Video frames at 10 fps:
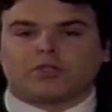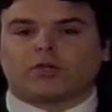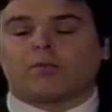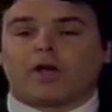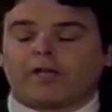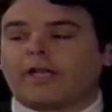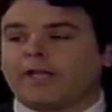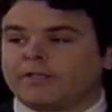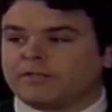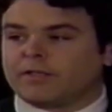the
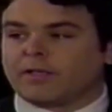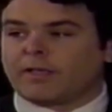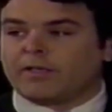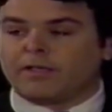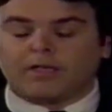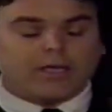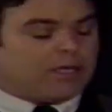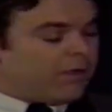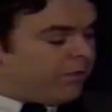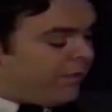harmonica instantly.
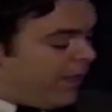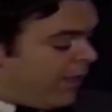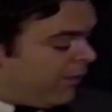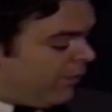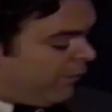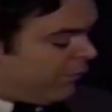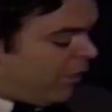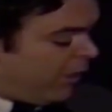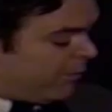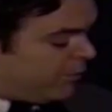Then
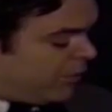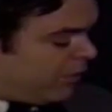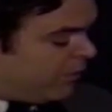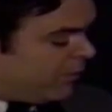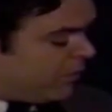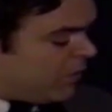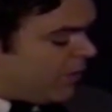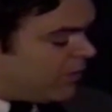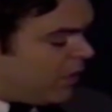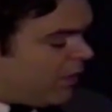volume 2
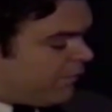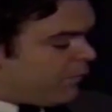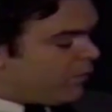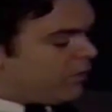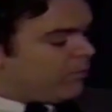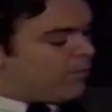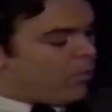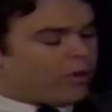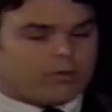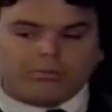starts off with a little bit
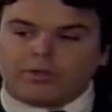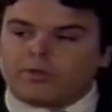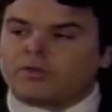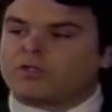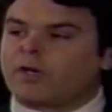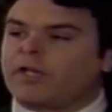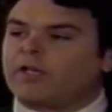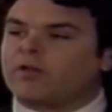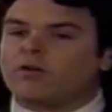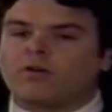more of the blues, starting
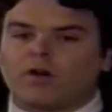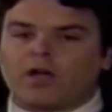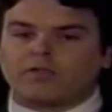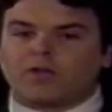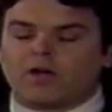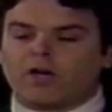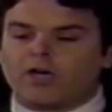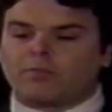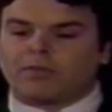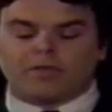to get a little cross
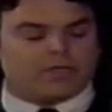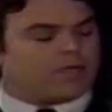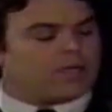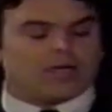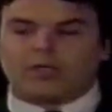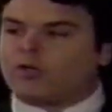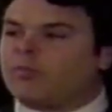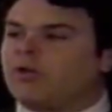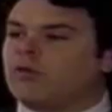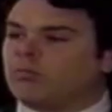harp, a
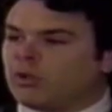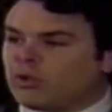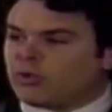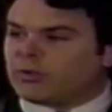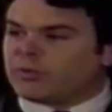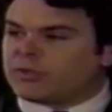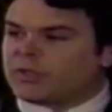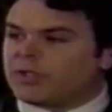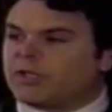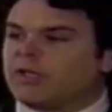little bit of the
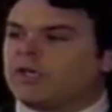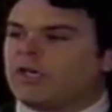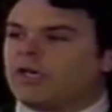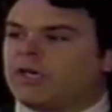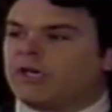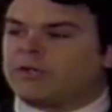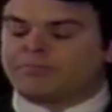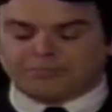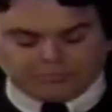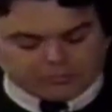blues,
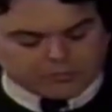and